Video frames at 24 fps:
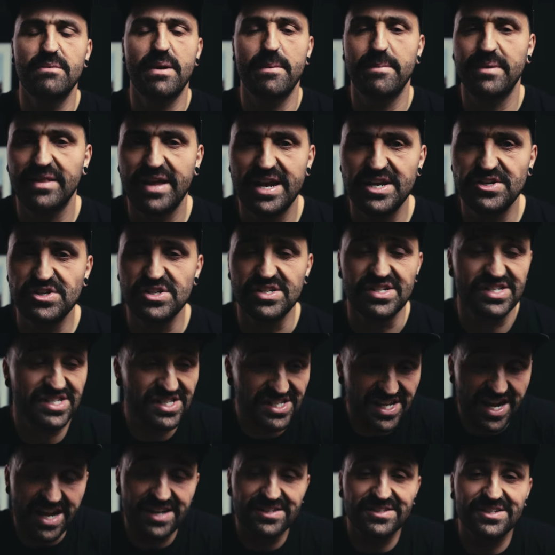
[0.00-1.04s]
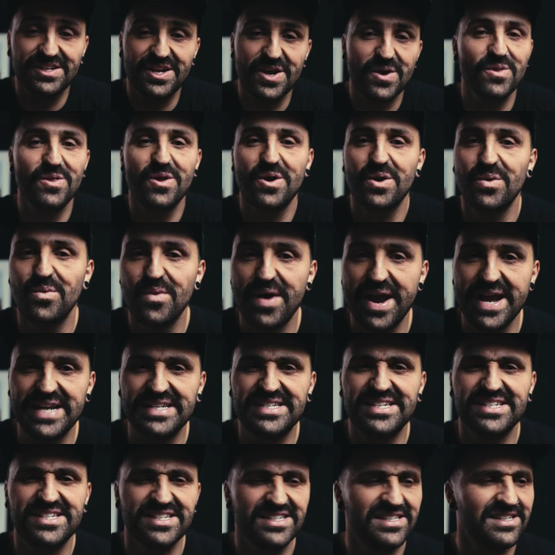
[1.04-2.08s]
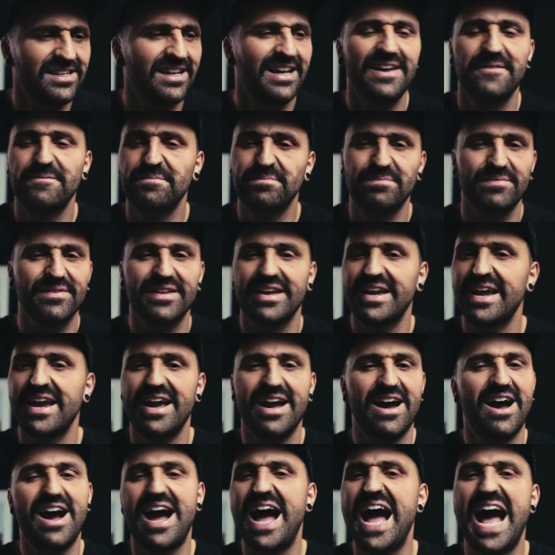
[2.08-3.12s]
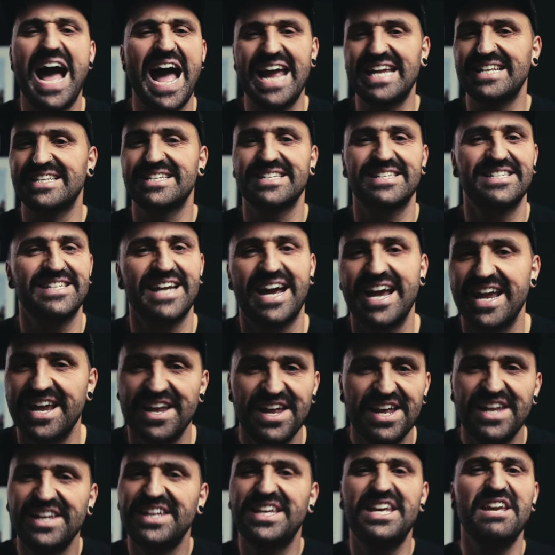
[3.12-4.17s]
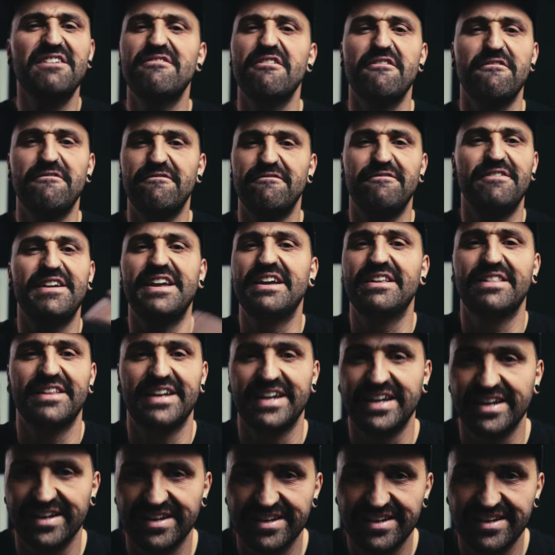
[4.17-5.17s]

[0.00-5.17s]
emulation does go a long way to just, I hate to say it, give a feeling.